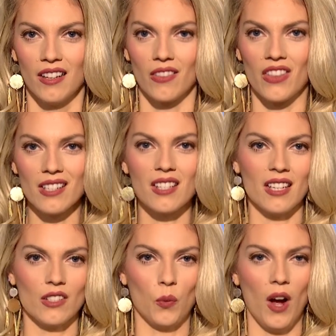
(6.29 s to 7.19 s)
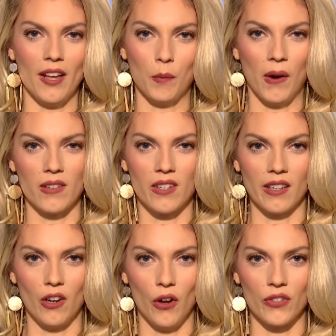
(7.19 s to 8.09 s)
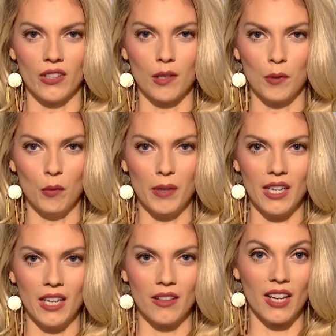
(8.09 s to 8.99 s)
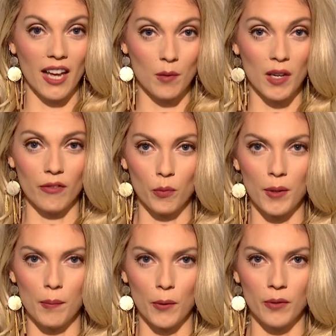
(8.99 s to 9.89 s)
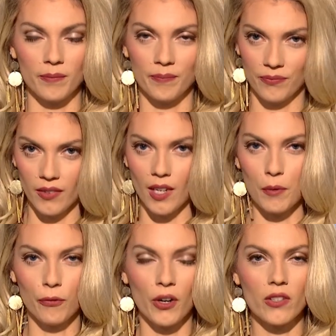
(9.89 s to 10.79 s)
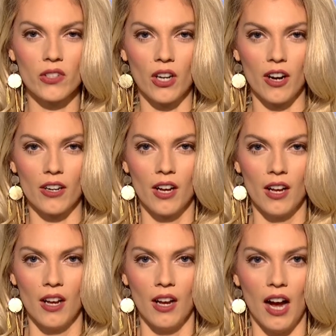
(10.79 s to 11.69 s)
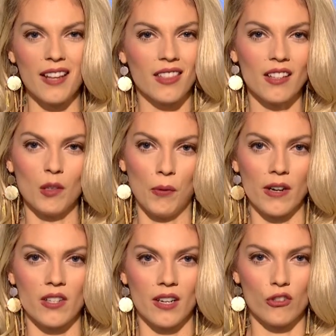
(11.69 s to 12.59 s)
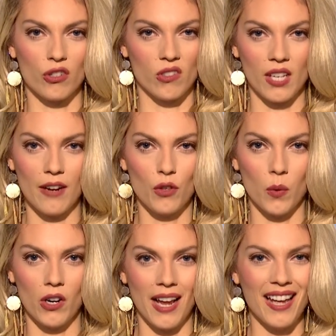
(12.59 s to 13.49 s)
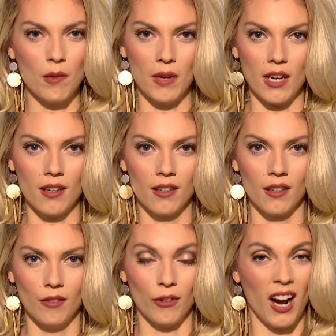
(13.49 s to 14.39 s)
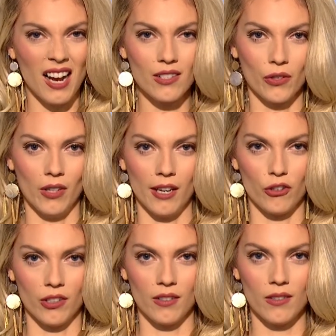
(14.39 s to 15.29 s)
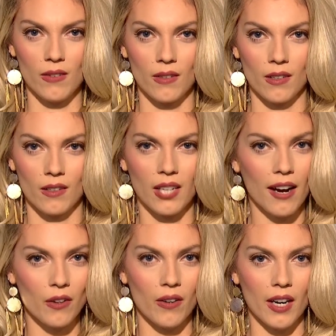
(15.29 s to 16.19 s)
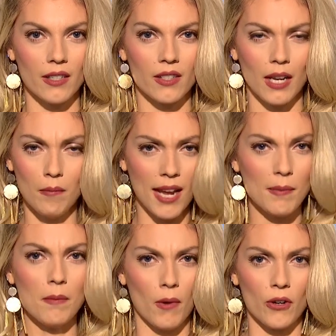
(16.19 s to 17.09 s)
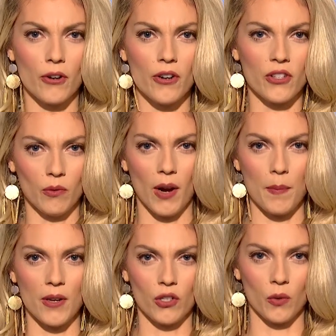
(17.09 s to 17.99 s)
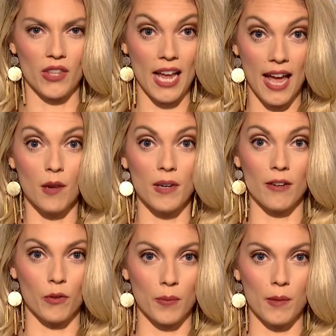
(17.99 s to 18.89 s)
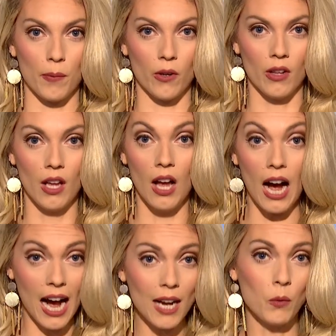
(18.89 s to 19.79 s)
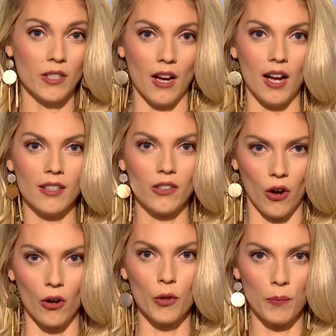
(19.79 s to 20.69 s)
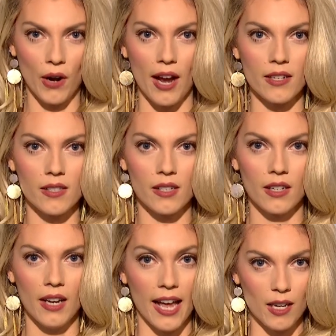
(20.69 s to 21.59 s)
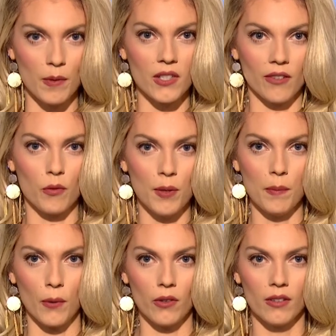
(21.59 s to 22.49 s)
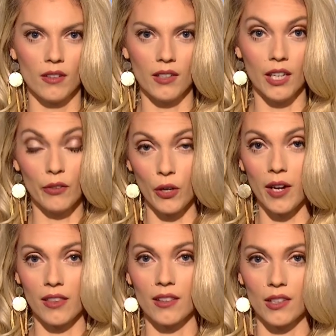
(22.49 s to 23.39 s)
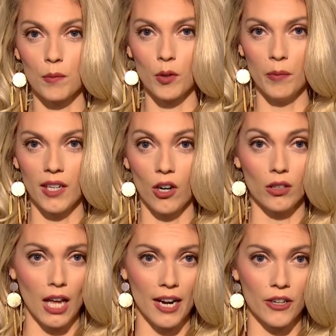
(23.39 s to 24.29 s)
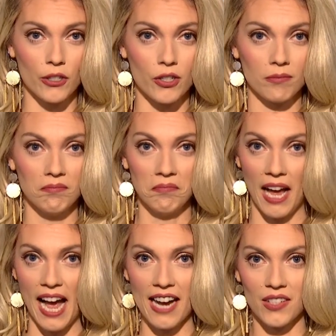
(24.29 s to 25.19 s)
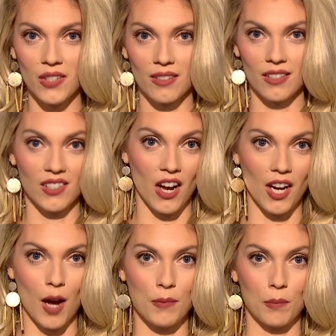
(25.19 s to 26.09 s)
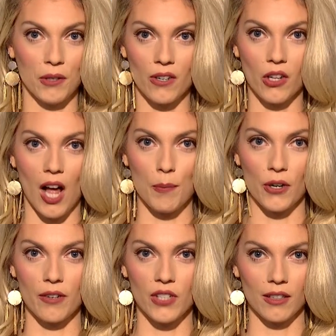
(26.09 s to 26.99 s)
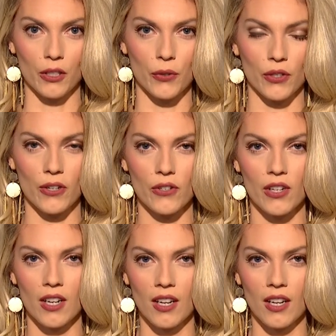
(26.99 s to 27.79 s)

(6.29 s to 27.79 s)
This is why the president calls the liberal media the enemy of the people. Now, before you start, I think the president should save the word enemy for hostile nations, terrorists, and maybe murderers and rapists who are the enemy of the people. I would not call the press enemies of the people, even though I think the liberal media are liars, hacks, suck-ups, political operatives, and losers.